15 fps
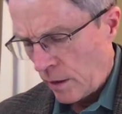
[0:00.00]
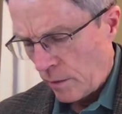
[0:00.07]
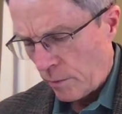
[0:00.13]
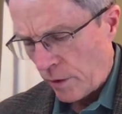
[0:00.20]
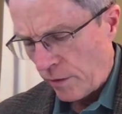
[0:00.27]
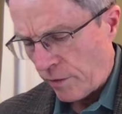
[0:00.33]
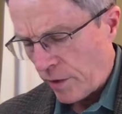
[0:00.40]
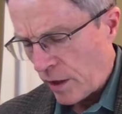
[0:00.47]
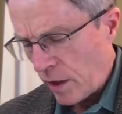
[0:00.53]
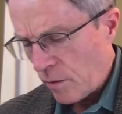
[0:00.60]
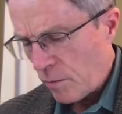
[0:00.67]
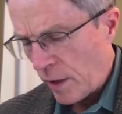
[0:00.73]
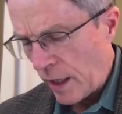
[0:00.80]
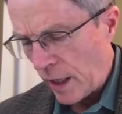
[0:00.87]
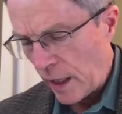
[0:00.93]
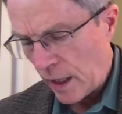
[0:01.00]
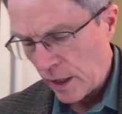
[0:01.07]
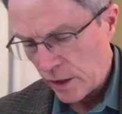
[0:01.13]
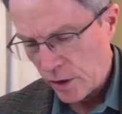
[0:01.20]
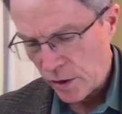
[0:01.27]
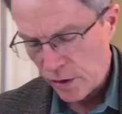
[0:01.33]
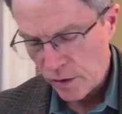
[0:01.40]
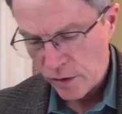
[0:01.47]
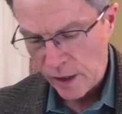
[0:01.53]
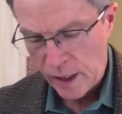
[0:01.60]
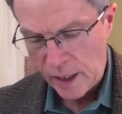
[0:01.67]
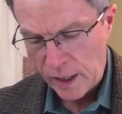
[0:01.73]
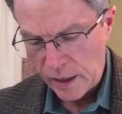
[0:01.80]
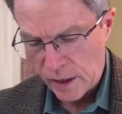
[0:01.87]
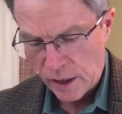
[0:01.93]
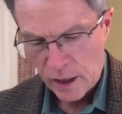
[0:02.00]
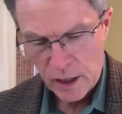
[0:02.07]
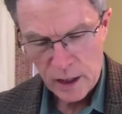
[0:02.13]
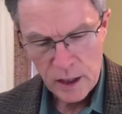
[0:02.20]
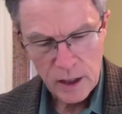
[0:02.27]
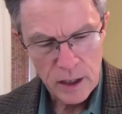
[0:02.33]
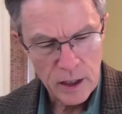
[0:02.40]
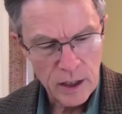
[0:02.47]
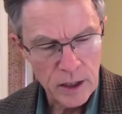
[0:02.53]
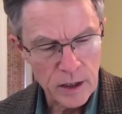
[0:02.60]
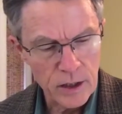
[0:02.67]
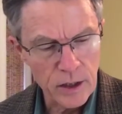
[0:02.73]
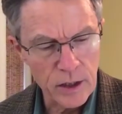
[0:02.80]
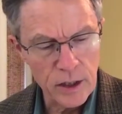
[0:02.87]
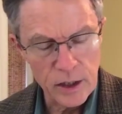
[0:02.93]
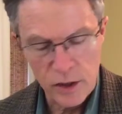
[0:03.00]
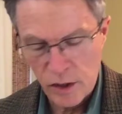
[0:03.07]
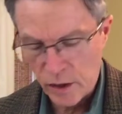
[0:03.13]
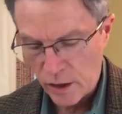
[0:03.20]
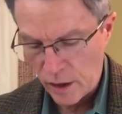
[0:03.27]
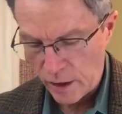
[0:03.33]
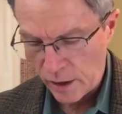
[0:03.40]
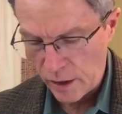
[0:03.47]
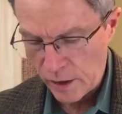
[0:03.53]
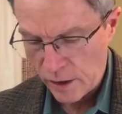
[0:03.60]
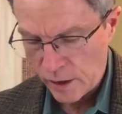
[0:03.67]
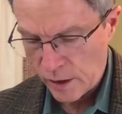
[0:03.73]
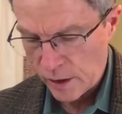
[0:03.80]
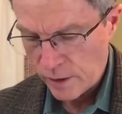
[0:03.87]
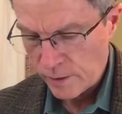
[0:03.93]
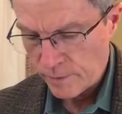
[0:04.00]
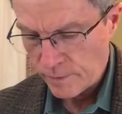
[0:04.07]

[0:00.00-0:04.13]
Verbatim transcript: But if you go back to that, to these studies,